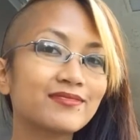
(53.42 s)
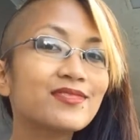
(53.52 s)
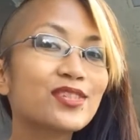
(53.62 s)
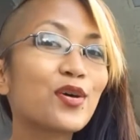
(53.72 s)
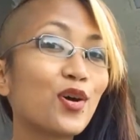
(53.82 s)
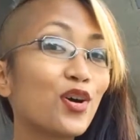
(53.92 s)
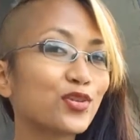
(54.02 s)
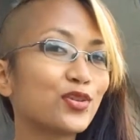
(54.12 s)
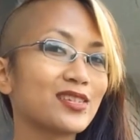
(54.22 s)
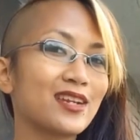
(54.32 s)
So all
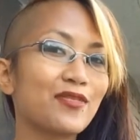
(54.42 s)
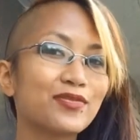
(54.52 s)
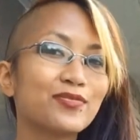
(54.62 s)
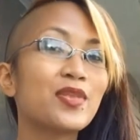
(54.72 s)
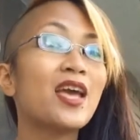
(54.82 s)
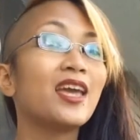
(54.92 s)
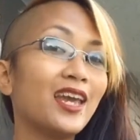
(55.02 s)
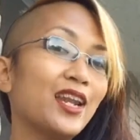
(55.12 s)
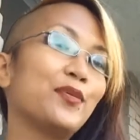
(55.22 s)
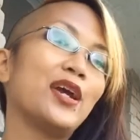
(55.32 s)
the cool stuff.
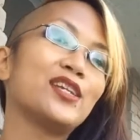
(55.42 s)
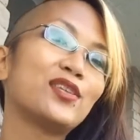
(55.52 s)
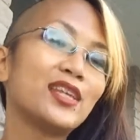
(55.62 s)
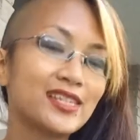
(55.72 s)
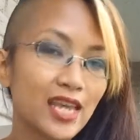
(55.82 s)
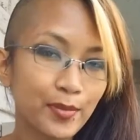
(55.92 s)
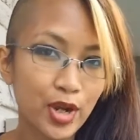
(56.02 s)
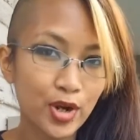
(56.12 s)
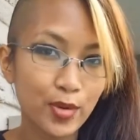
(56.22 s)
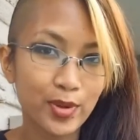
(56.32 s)
Anyway, so they sent me
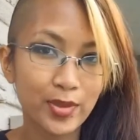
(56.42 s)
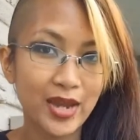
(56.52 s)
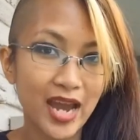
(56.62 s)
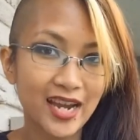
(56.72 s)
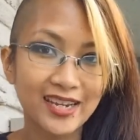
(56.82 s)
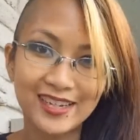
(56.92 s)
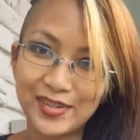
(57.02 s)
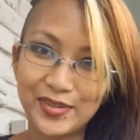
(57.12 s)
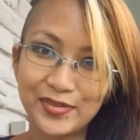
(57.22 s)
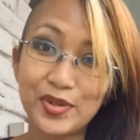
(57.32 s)
home with a bag
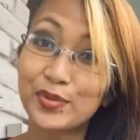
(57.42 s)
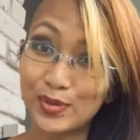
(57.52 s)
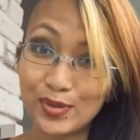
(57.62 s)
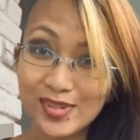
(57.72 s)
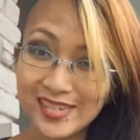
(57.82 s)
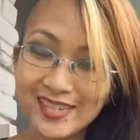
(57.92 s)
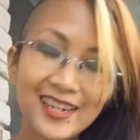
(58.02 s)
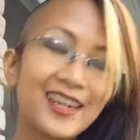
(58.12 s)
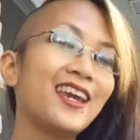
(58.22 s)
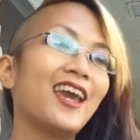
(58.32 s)
of loot,
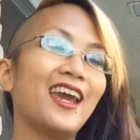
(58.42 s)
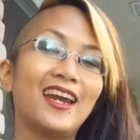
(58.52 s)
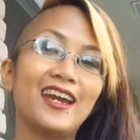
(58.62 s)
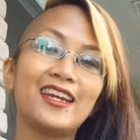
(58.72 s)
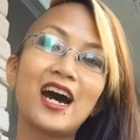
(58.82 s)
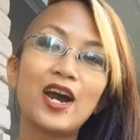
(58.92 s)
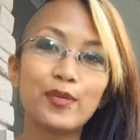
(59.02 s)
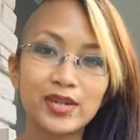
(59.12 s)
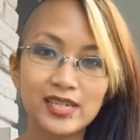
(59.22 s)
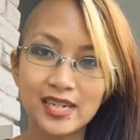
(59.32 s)
and I
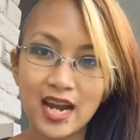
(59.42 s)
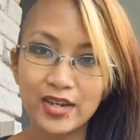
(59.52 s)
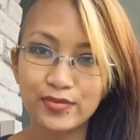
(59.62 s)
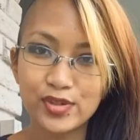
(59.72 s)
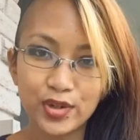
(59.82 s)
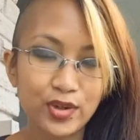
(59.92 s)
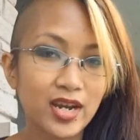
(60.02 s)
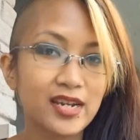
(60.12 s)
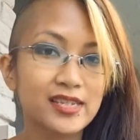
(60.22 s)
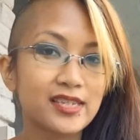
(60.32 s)
wanted to kind of show you
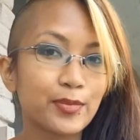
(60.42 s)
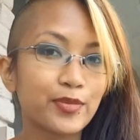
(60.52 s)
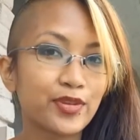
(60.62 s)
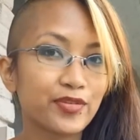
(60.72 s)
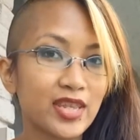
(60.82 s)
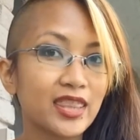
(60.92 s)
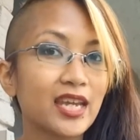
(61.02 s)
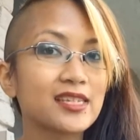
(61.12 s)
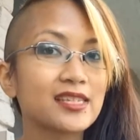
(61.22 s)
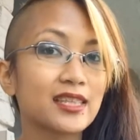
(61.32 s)
guys some of the fun
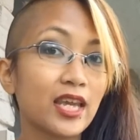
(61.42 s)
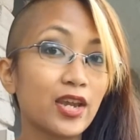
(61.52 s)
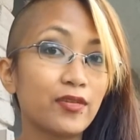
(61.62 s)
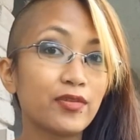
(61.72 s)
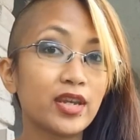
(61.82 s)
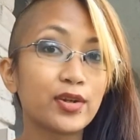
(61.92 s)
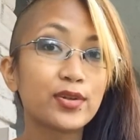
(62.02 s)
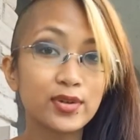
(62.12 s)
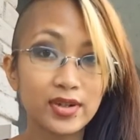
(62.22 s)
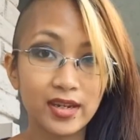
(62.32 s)
things that they've
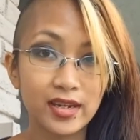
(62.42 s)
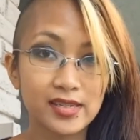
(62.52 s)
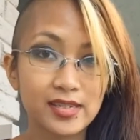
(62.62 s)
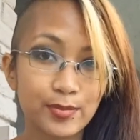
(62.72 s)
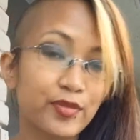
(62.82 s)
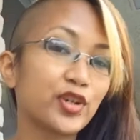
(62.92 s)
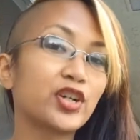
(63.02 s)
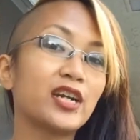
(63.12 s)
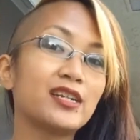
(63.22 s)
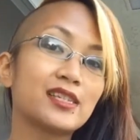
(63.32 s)
included in some of their
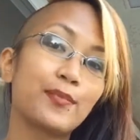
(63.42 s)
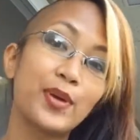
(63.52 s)
crates in the